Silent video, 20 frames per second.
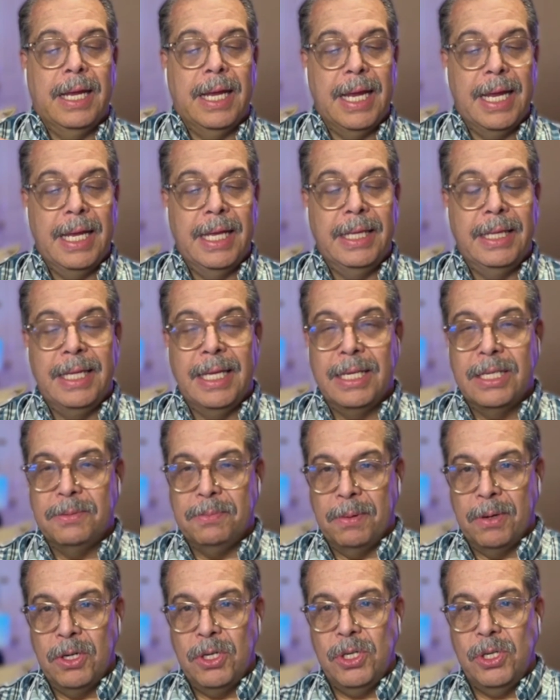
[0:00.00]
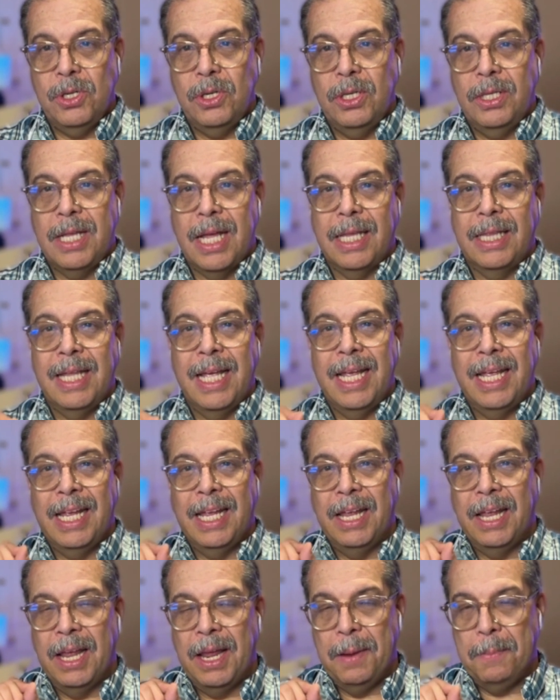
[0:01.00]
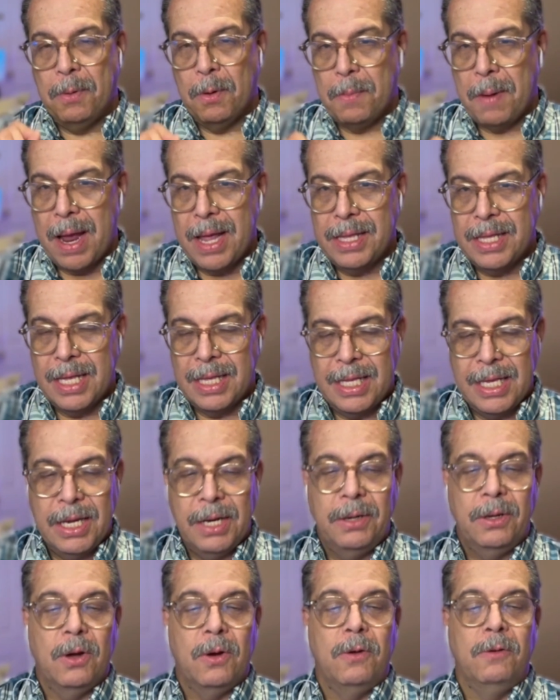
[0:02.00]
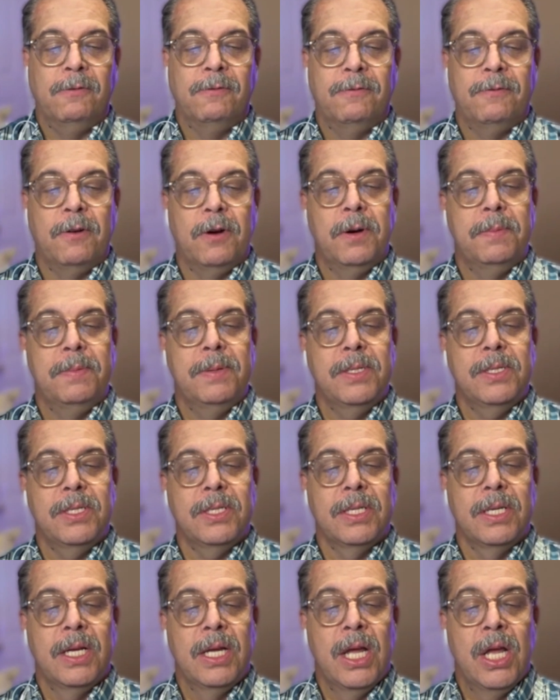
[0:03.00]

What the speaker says: in this version that he provided here on Forbes.